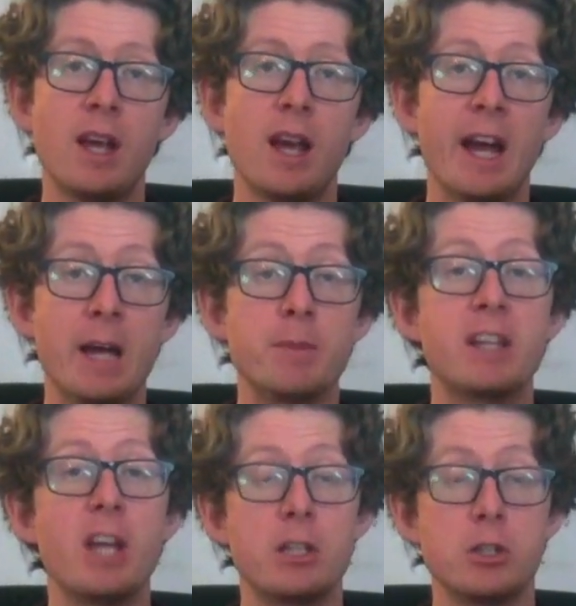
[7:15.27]
um,
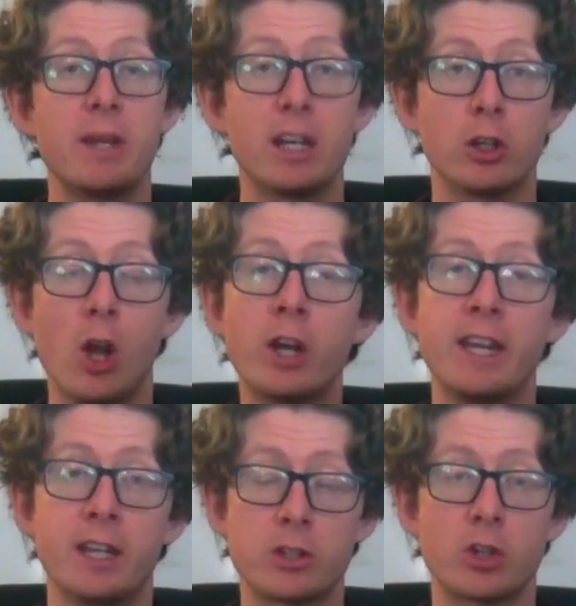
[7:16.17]
and yet you get unlucky
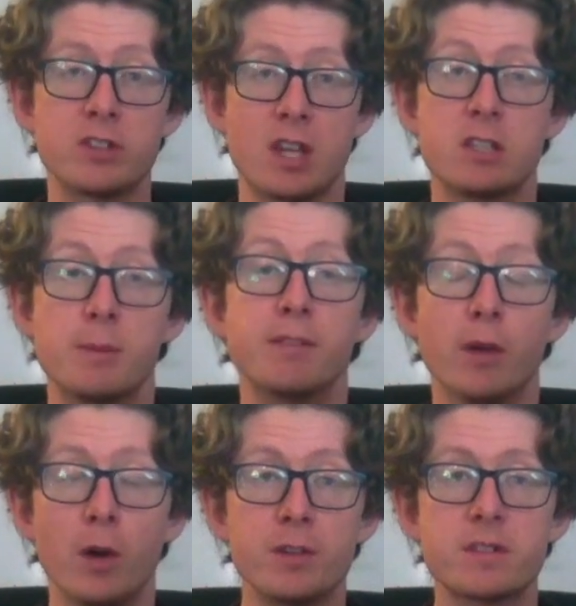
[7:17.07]
and it turns out to be
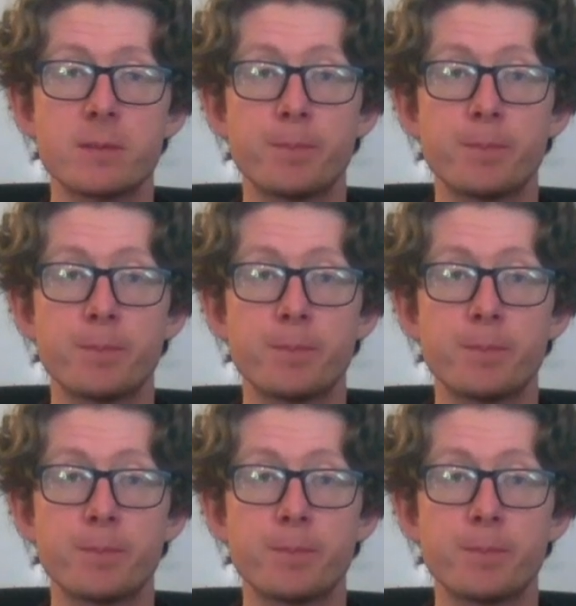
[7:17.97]
false.